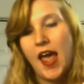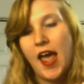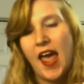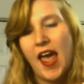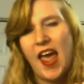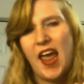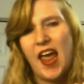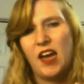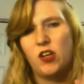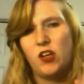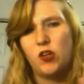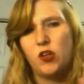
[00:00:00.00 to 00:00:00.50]

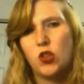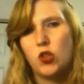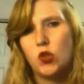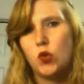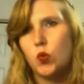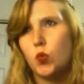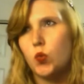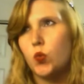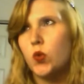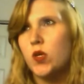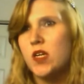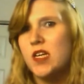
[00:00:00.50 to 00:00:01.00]
and
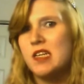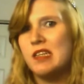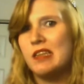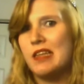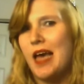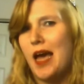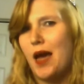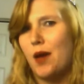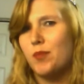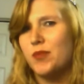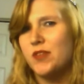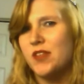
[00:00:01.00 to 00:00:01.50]
3
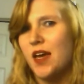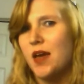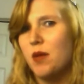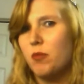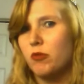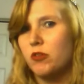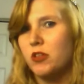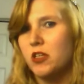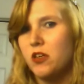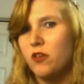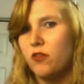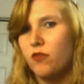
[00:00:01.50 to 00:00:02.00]
laps, I
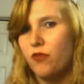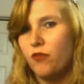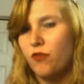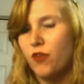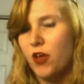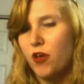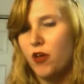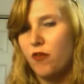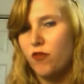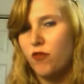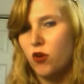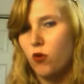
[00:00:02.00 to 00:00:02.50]
believe,
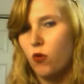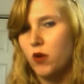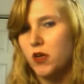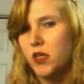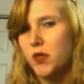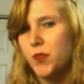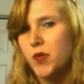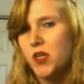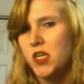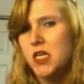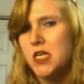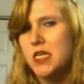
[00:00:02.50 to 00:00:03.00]
if you're going
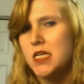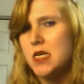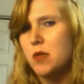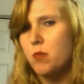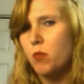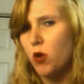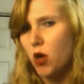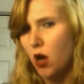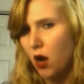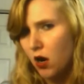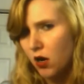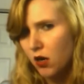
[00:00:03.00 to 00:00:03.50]
to be a
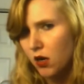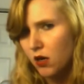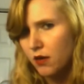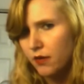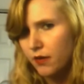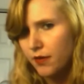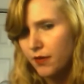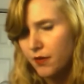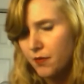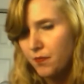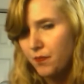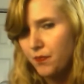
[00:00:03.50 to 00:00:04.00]
deep guard.
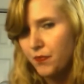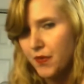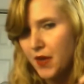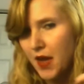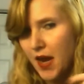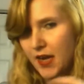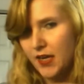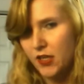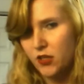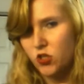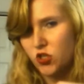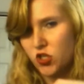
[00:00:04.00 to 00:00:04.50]

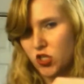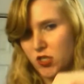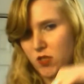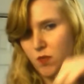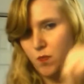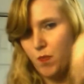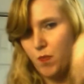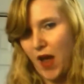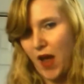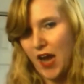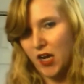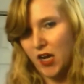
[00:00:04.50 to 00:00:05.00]
And it's
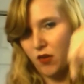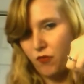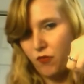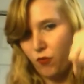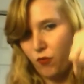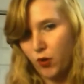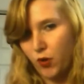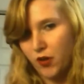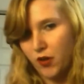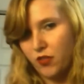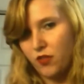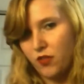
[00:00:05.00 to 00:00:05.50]
just back and
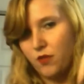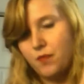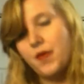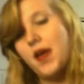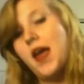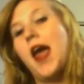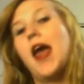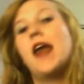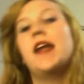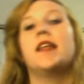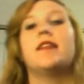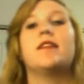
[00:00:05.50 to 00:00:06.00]
forth,
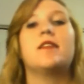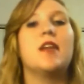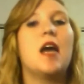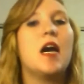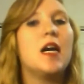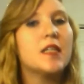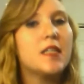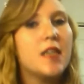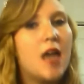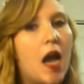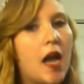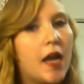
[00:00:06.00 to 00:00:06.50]
and it's
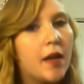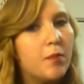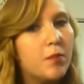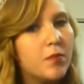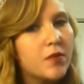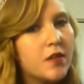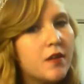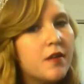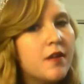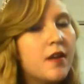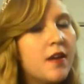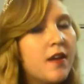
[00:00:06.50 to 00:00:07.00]
not
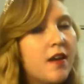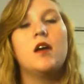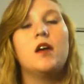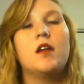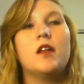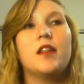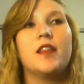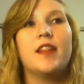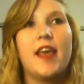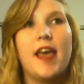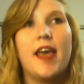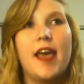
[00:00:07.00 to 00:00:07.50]
timed.
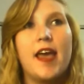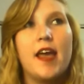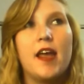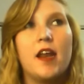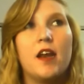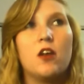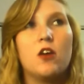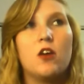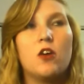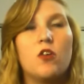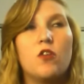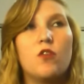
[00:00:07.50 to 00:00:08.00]

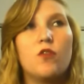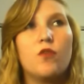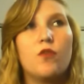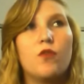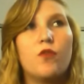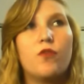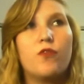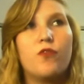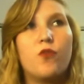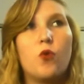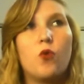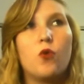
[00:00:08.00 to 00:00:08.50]
Then
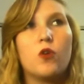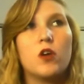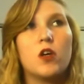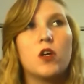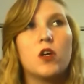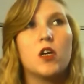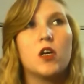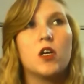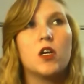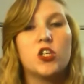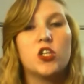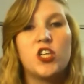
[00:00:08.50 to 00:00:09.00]

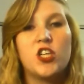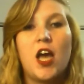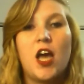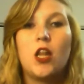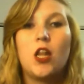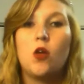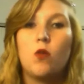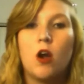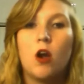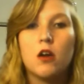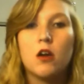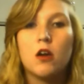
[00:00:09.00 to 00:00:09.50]
for
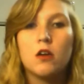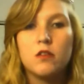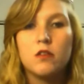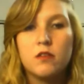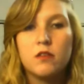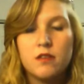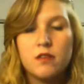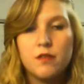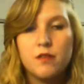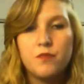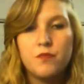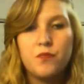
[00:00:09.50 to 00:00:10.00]
shallow
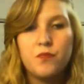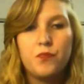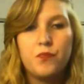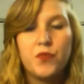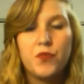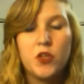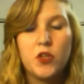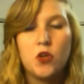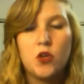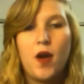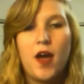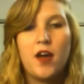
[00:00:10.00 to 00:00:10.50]
guards,
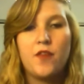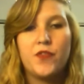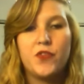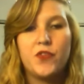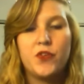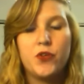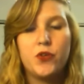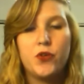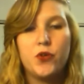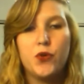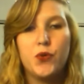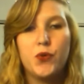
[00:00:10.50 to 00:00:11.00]
you have
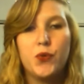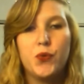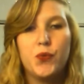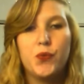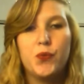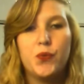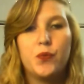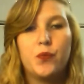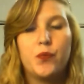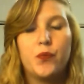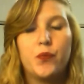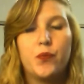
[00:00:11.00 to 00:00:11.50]

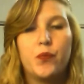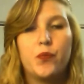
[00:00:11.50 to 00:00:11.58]
to